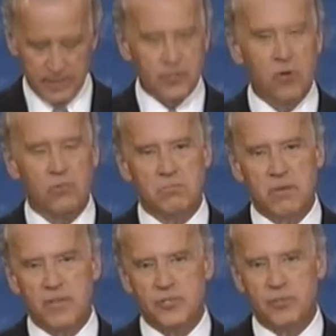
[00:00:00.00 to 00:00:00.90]
don't
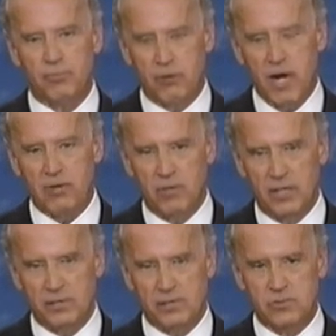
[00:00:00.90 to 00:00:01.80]
measure
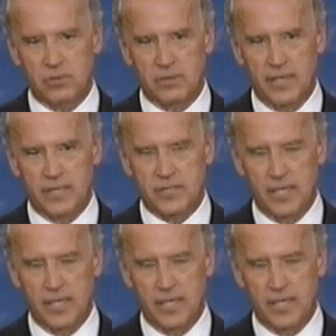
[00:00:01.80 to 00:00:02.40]
progress toward that